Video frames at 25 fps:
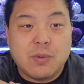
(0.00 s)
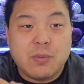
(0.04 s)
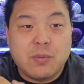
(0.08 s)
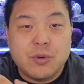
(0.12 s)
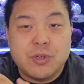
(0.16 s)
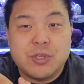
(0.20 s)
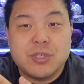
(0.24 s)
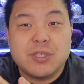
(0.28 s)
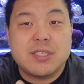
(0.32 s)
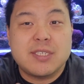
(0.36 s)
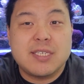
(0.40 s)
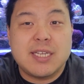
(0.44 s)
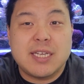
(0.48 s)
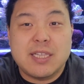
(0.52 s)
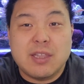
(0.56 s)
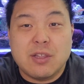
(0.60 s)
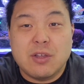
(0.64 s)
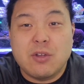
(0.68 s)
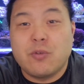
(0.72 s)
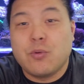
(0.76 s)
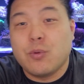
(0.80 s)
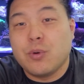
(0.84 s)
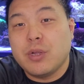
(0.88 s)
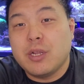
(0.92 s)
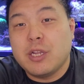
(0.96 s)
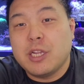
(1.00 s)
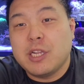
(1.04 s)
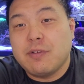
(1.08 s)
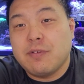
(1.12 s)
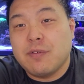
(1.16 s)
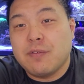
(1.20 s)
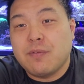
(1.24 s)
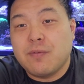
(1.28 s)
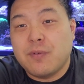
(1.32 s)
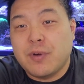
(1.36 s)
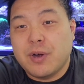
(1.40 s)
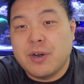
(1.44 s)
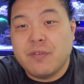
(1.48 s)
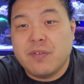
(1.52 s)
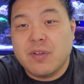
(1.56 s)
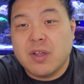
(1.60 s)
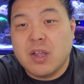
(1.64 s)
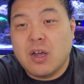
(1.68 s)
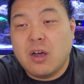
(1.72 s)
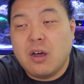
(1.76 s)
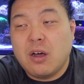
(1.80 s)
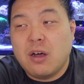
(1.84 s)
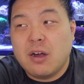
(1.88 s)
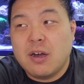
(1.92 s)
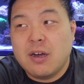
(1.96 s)
which looks like the grill on the front of a
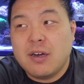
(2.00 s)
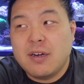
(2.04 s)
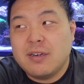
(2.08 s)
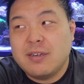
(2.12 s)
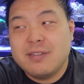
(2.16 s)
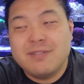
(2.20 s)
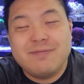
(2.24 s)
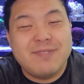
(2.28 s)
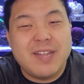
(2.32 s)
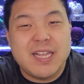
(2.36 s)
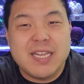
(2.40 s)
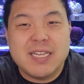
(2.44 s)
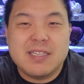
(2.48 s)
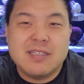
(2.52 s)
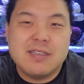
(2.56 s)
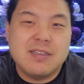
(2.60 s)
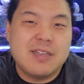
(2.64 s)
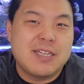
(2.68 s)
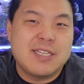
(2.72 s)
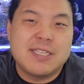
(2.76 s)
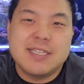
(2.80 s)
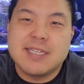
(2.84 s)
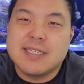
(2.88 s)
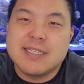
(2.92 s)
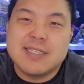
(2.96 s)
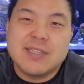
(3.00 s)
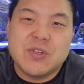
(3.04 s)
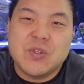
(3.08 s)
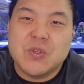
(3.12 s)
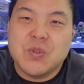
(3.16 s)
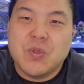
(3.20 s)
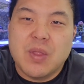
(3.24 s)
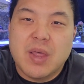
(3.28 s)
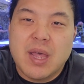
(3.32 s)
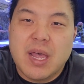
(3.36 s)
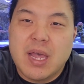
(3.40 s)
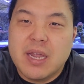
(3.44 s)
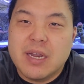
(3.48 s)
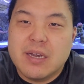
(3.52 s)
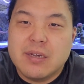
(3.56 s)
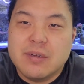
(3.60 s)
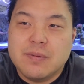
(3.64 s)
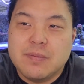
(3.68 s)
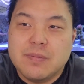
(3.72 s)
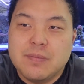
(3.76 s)
car, it doesn't do that.